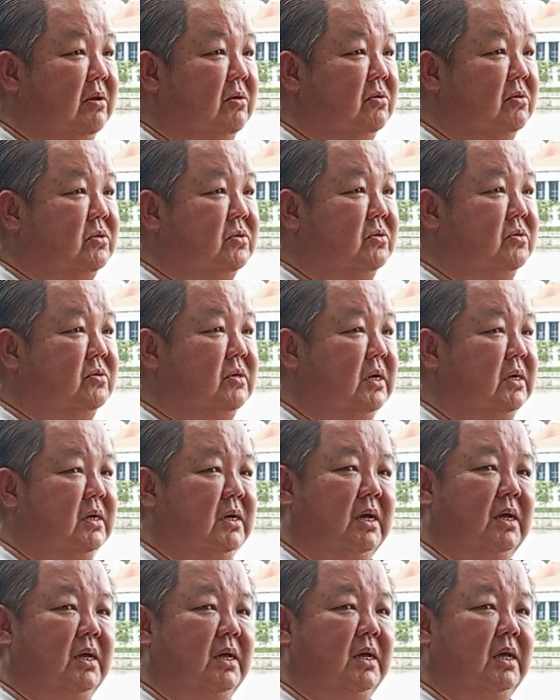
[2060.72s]
So
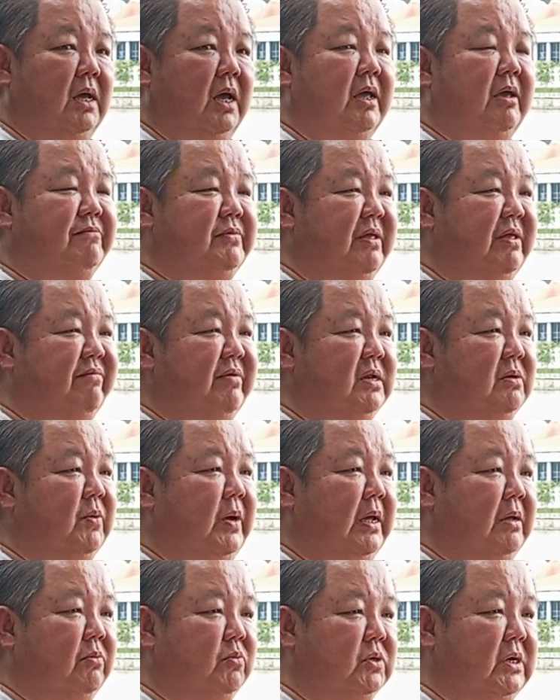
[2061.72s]
I have developed
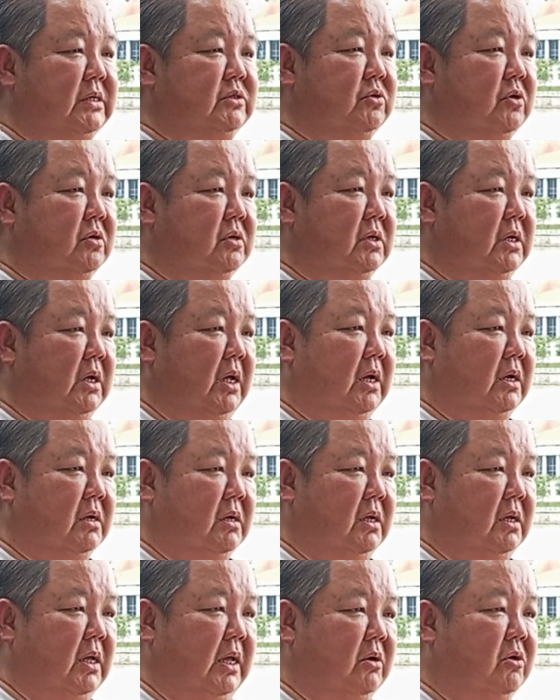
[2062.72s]
what I would like to
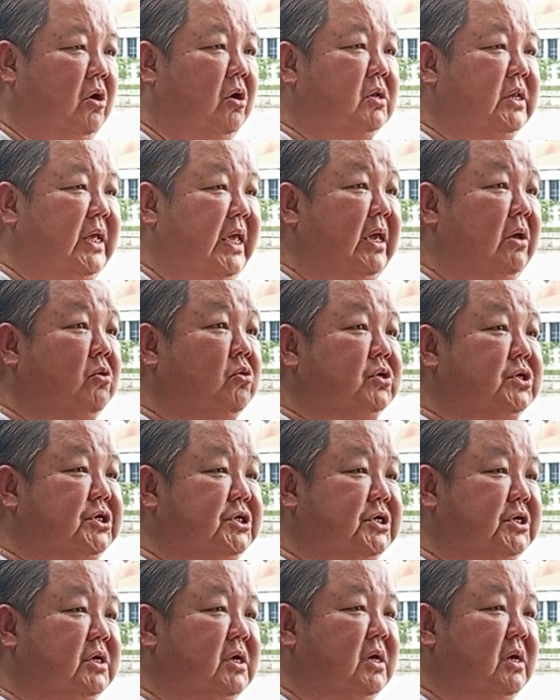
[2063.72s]
call AOG.